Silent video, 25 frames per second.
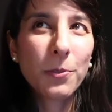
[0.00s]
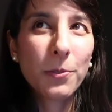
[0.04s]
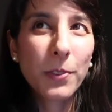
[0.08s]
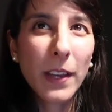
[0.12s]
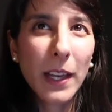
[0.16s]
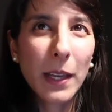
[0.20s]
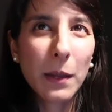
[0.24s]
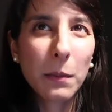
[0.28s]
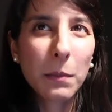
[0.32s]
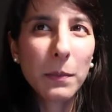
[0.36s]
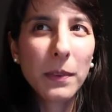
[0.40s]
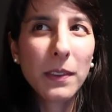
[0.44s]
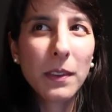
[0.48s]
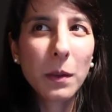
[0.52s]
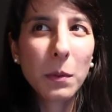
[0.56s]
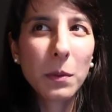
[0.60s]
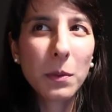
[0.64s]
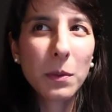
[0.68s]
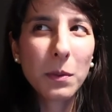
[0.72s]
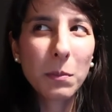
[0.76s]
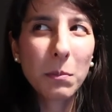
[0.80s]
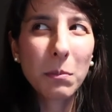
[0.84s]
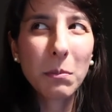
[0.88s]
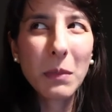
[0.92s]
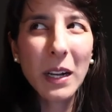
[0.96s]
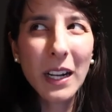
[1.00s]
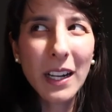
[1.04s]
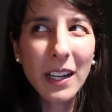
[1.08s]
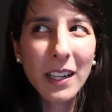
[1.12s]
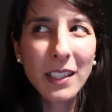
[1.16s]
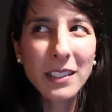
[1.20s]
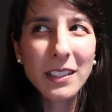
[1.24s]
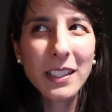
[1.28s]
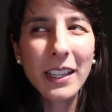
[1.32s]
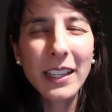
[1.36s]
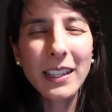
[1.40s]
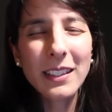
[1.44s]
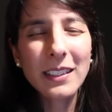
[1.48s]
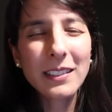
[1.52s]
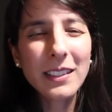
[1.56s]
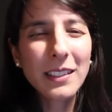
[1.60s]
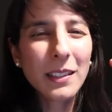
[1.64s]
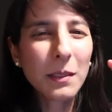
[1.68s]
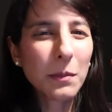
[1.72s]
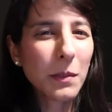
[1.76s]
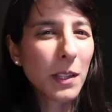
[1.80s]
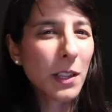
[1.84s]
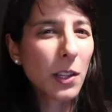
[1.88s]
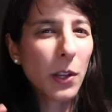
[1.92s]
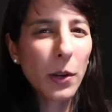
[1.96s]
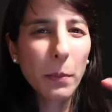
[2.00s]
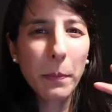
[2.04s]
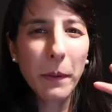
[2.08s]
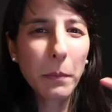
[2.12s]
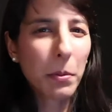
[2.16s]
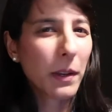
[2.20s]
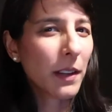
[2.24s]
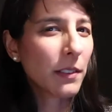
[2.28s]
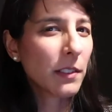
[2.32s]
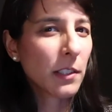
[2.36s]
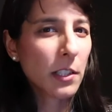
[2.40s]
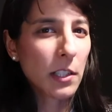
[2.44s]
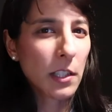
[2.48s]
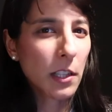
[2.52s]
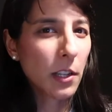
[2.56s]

Feb, some March, like it's a lot of people having a